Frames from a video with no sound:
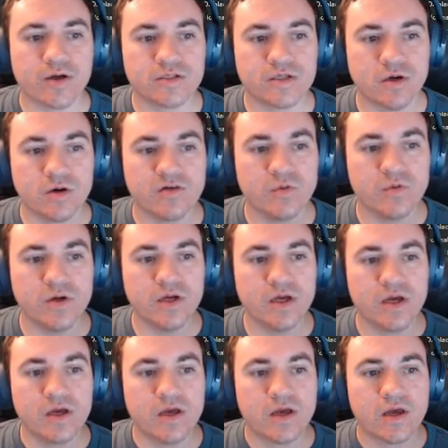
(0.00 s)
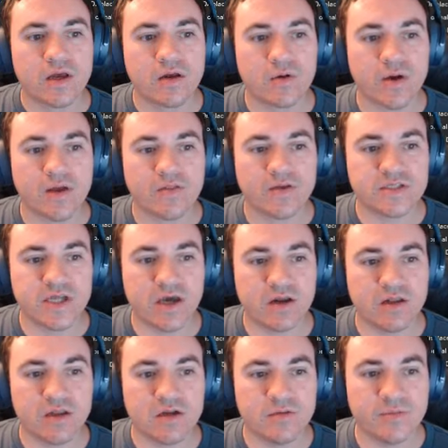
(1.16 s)
So if we crank this down a
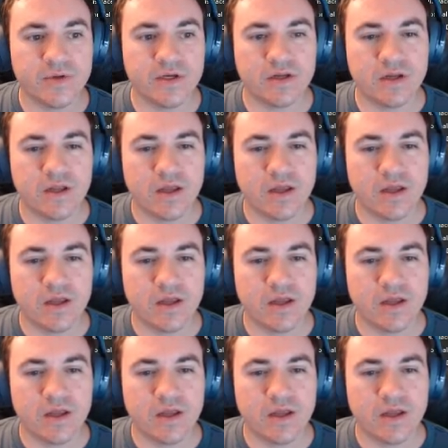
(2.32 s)
little bit